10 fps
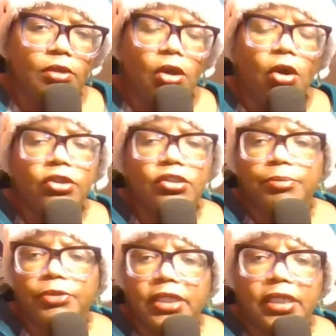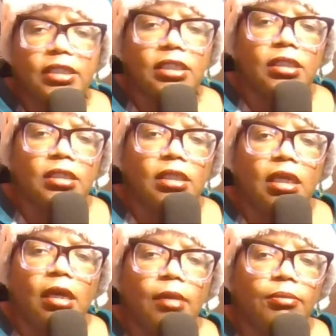hard to predict.
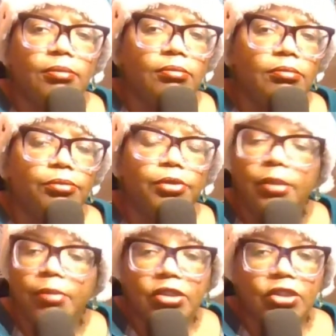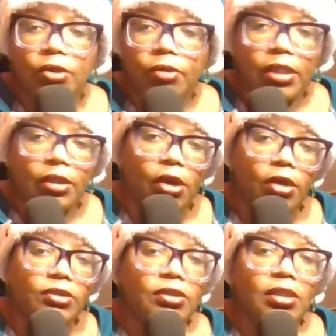Um, pretty much the only
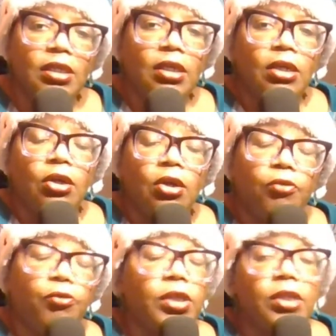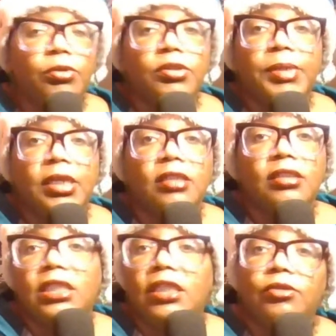loss really was because
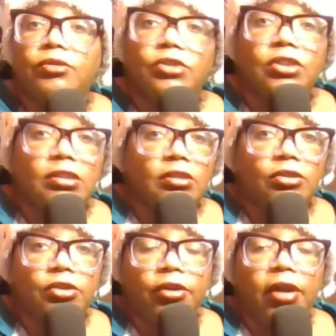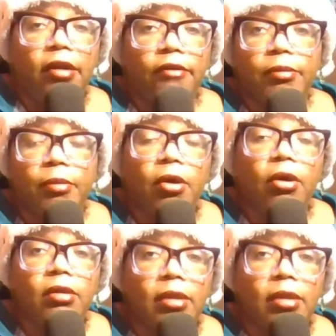the Eagles just took their eye off the ball.